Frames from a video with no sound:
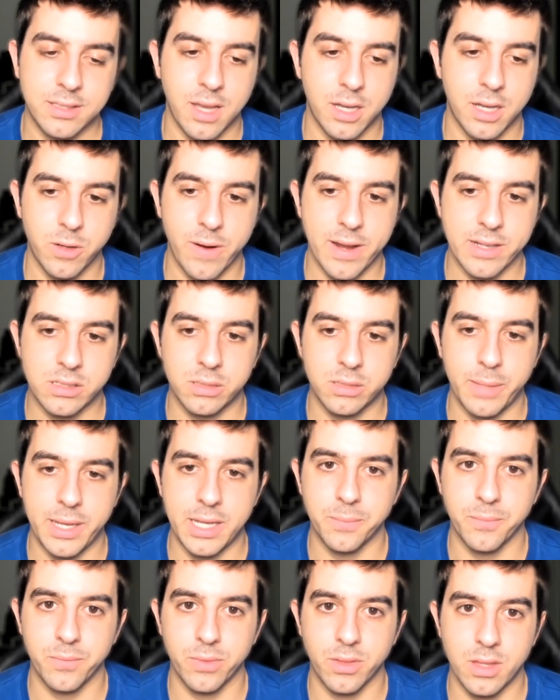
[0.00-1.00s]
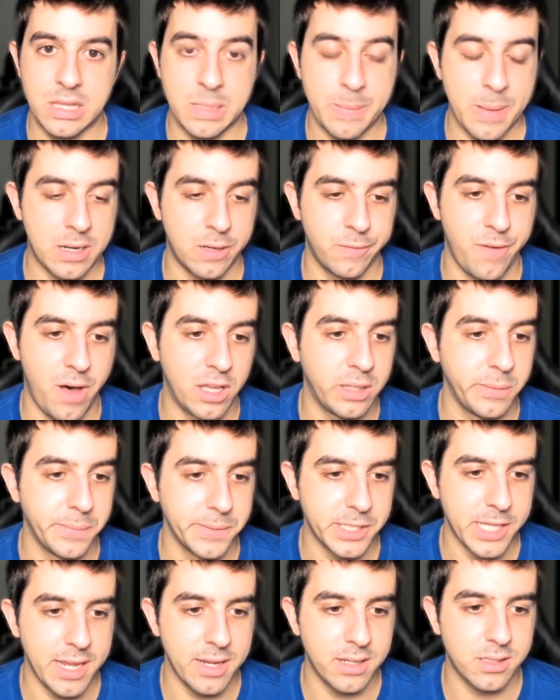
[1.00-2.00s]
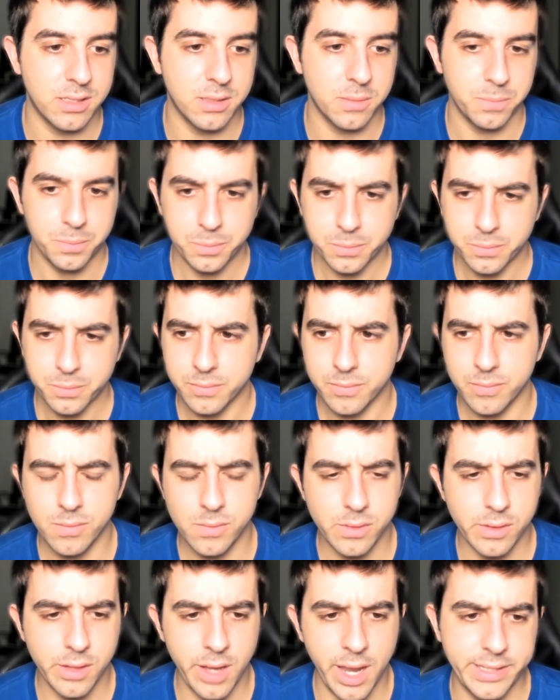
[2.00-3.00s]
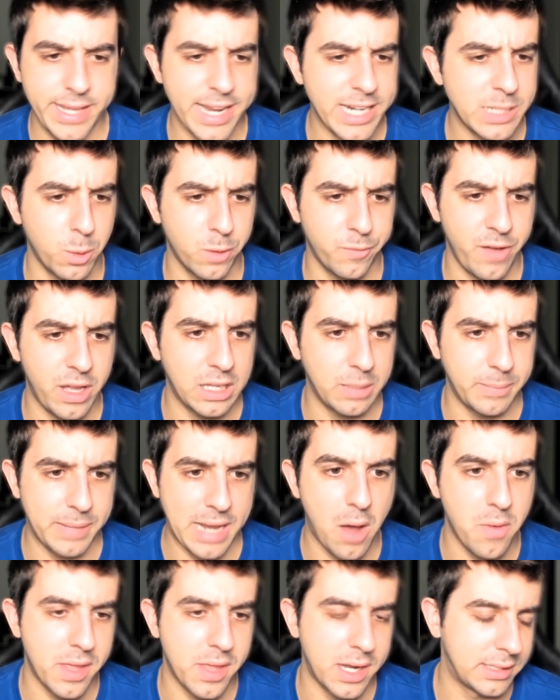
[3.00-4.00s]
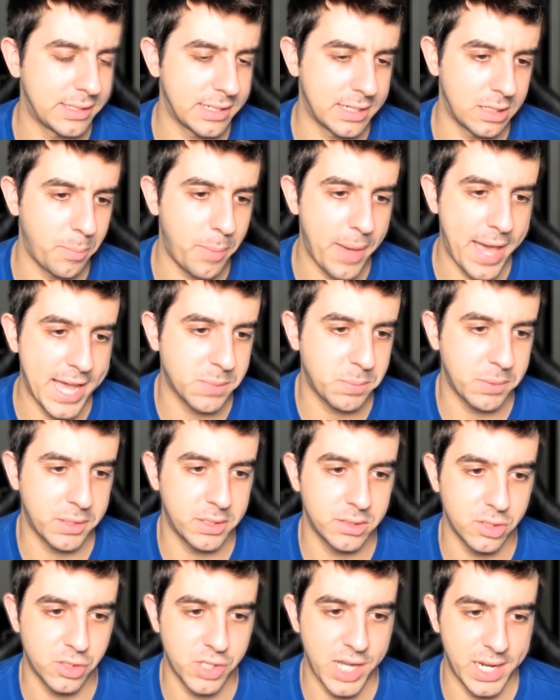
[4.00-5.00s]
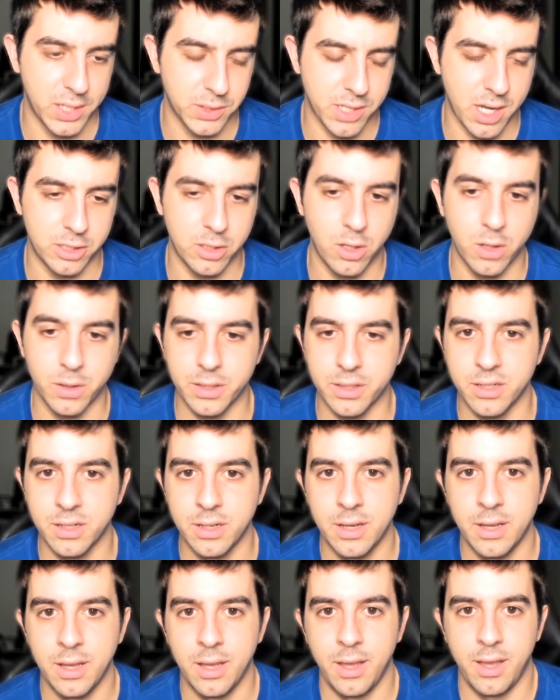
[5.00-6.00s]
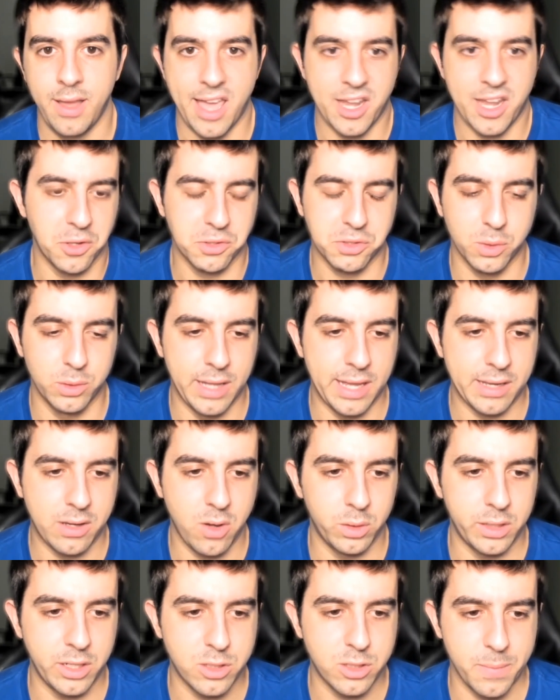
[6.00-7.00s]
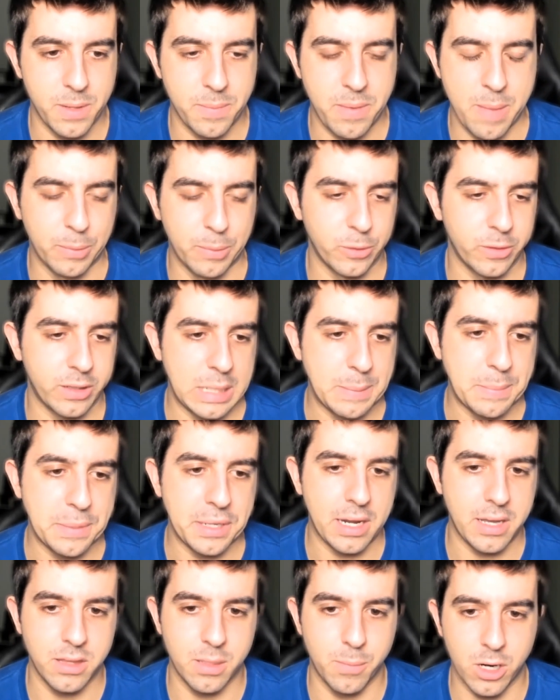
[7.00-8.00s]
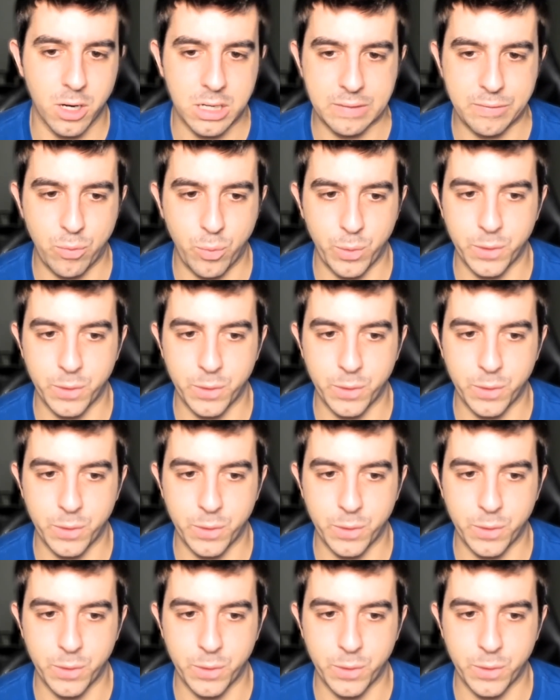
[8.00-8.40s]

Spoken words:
underestimate the amount of volume it takes. It takes more volume now than it did in the past because the channel's gotten harder, and also like only so many people are going to be in the market for what